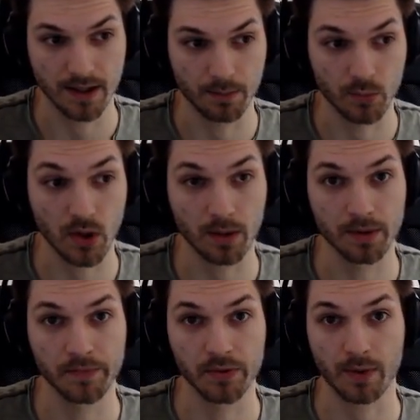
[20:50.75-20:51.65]

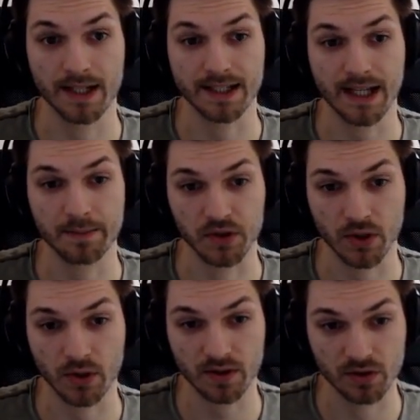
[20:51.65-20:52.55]
problems why games are
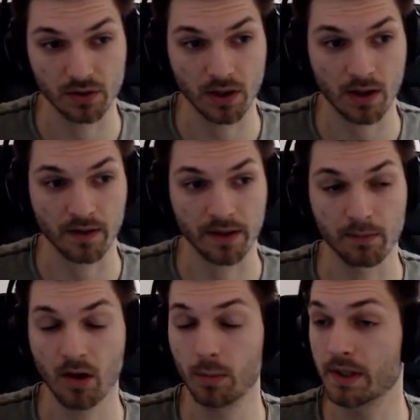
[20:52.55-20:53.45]
going so long at the
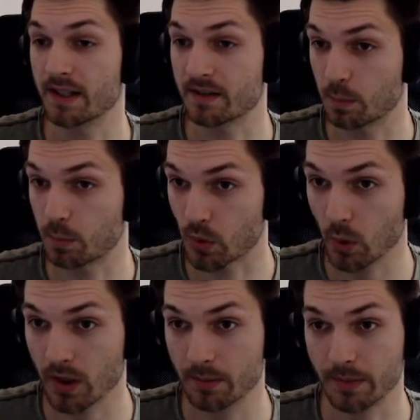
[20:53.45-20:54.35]
moment. It is
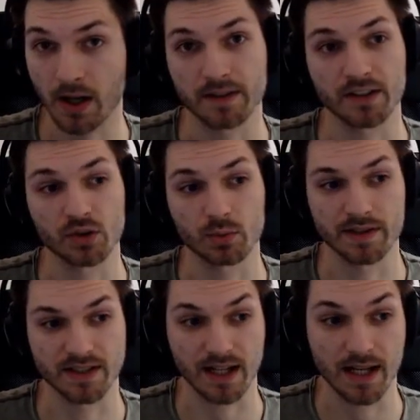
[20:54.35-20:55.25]
broken because it's
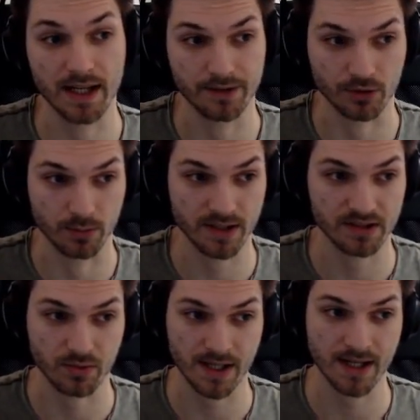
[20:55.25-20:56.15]
once again hit or
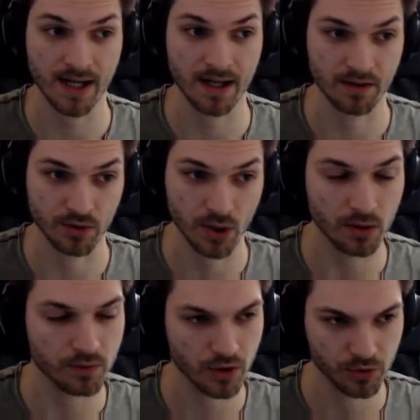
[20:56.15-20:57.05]
miss, right? Either you go
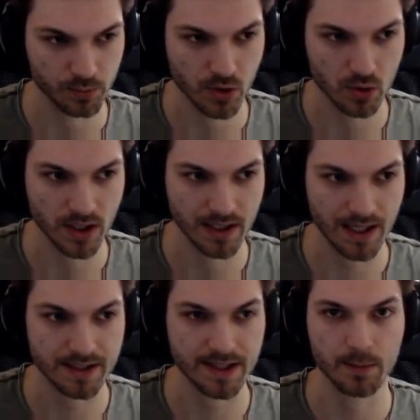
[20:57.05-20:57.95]
for those broken
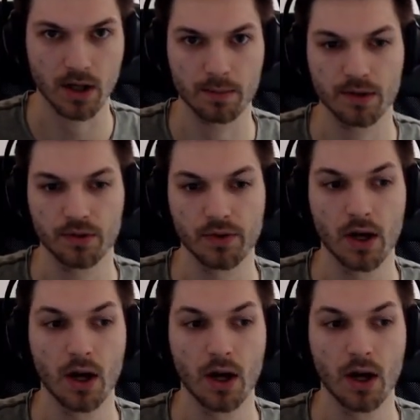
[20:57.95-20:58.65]
late game combos,